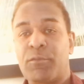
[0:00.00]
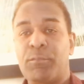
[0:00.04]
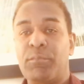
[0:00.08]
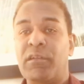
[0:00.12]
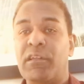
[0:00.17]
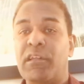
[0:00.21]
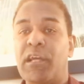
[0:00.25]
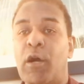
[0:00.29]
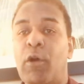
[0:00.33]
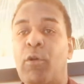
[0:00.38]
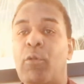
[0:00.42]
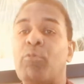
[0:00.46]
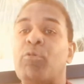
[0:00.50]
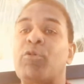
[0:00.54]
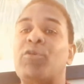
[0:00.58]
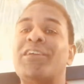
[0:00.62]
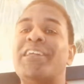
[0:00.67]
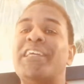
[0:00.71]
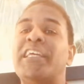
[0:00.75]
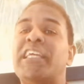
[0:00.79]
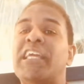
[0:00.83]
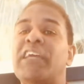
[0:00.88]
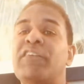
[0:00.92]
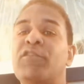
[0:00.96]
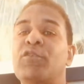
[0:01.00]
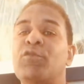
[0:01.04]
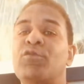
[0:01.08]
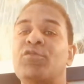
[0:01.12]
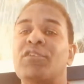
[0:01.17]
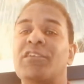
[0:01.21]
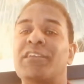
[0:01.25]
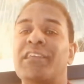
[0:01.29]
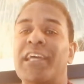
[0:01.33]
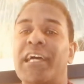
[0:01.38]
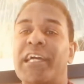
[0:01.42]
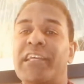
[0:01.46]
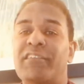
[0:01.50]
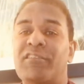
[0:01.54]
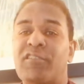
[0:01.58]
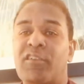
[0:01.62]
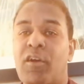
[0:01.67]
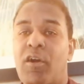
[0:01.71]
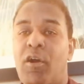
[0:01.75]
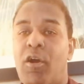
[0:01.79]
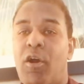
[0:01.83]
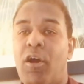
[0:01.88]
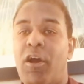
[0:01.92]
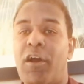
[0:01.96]
below, and we're going to give you tonight's
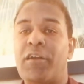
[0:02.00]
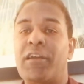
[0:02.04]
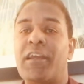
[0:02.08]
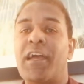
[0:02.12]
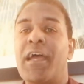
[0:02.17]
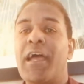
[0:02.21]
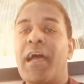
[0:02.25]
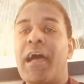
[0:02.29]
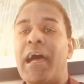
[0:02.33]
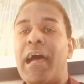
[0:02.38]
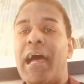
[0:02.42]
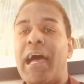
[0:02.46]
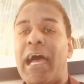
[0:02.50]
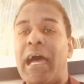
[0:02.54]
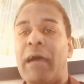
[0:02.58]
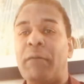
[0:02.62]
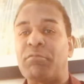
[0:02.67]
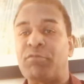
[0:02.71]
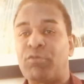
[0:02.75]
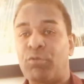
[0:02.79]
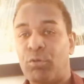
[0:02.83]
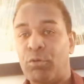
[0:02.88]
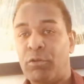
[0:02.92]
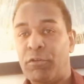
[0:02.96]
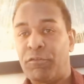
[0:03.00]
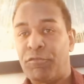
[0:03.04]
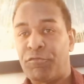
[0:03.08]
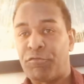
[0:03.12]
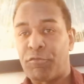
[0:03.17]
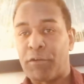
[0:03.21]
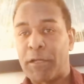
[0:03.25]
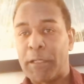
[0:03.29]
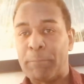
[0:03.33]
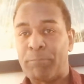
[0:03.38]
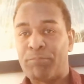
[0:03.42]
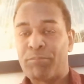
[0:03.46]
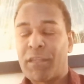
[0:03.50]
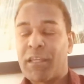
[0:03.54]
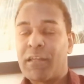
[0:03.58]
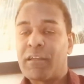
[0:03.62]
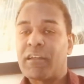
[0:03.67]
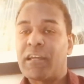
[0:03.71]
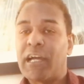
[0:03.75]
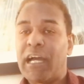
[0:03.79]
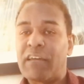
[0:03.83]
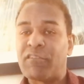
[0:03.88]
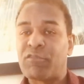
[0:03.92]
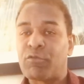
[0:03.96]
card absolutely free.
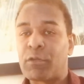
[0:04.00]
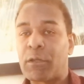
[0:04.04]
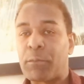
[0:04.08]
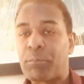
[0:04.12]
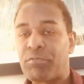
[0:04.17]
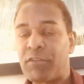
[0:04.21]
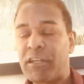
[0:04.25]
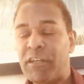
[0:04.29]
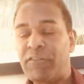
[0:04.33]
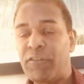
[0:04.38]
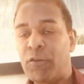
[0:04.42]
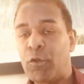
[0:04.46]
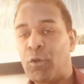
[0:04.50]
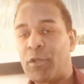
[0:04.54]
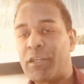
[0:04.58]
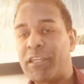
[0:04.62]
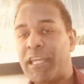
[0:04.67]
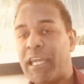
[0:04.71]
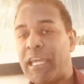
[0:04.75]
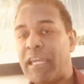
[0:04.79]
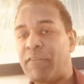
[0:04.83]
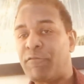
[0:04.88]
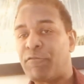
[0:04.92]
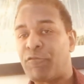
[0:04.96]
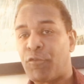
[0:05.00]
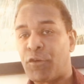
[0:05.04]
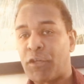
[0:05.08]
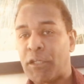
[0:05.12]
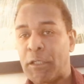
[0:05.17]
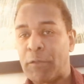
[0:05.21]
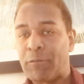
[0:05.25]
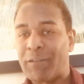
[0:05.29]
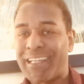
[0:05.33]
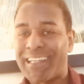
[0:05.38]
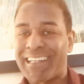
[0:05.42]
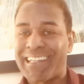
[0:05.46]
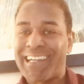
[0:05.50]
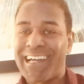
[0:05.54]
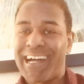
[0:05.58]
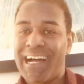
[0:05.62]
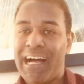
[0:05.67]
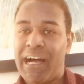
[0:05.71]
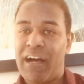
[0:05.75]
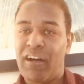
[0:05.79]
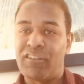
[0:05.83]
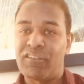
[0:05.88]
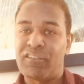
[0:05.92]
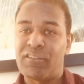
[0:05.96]
Guys, we're going to preview a game for you in
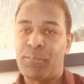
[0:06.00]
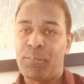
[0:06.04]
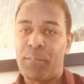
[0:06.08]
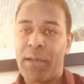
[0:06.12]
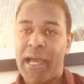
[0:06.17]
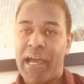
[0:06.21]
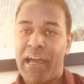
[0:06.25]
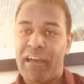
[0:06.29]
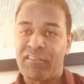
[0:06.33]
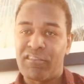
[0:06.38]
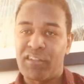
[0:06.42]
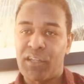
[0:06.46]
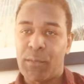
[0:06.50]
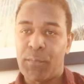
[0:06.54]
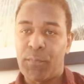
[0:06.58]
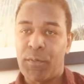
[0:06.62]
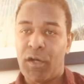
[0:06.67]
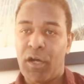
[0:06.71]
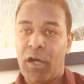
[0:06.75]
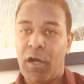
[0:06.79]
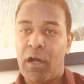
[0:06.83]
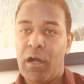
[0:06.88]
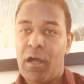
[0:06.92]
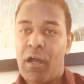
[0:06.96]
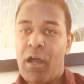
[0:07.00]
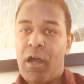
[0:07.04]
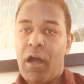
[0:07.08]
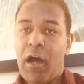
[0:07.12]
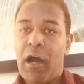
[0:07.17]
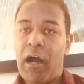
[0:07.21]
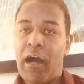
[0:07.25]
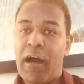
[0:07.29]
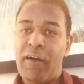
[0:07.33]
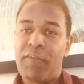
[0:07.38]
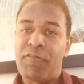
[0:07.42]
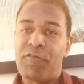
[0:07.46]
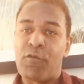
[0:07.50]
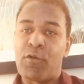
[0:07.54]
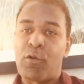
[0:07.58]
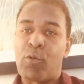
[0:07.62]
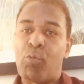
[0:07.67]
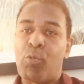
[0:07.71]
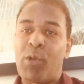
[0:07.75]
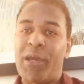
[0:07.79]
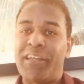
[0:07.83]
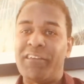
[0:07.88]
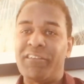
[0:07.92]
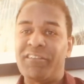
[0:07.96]
college basketball for
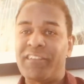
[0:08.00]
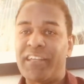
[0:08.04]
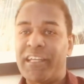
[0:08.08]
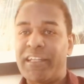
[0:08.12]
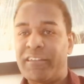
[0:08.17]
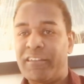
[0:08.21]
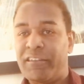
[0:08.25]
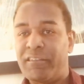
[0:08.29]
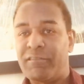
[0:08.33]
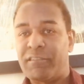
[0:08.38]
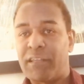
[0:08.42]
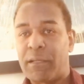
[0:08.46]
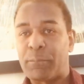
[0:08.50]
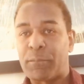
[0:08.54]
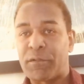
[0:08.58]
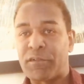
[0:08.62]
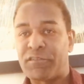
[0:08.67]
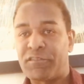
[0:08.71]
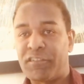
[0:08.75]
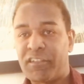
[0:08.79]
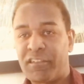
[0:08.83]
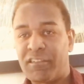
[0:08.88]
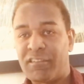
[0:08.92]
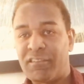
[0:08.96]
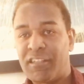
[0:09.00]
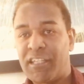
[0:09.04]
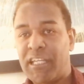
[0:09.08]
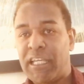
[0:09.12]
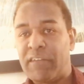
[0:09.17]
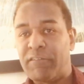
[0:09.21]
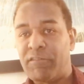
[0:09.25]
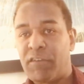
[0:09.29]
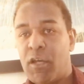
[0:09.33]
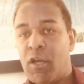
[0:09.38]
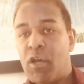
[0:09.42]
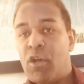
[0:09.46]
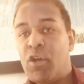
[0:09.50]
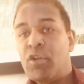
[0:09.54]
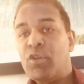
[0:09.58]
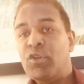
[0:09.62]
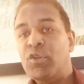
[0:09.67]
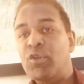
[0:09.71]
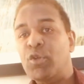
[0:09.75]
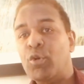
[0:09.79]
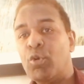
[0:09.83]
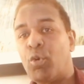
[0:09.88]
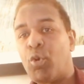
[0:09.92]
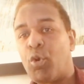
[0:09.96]
Wednesday, December 16th.
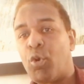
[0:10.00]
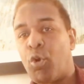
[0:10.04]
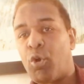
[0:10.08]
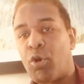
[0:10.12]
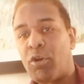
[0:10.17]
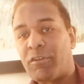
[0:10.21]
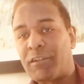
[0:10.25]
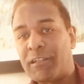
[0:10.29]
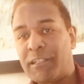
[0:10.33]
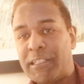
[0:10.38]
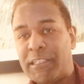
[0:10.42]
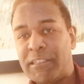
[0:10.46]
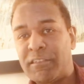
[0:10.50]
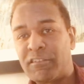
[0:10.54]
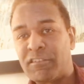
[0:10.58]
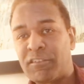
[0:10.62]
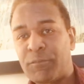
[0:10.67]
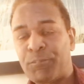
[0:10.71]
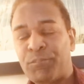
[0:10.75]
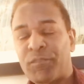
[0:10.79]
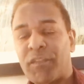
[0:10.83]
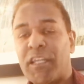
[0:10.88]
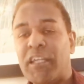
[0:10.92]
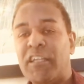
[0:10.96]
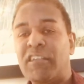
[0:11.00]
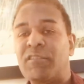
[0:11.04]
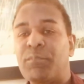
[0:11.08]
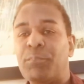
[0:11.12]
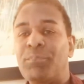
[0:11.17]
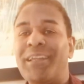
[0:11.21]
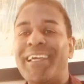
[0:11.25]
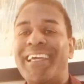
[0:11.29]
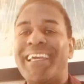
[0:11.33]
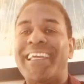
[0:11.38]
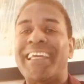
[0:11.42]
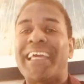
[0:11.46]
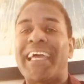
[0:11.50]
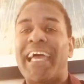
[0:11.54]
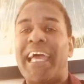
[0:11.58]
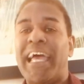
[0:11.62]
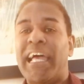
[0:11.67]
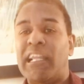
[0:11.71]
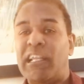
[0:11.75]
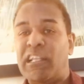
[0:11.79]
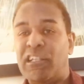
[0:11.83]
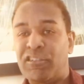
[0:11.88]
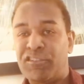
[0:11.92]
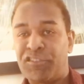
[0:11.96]
New Orleans is playing
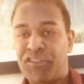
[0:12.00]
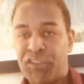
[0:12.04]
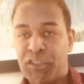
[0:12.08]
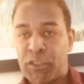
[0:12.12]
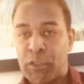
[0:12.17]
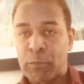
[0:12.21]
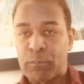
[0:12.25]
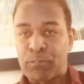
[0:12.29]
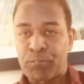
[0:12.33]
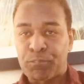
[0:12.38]
LSU.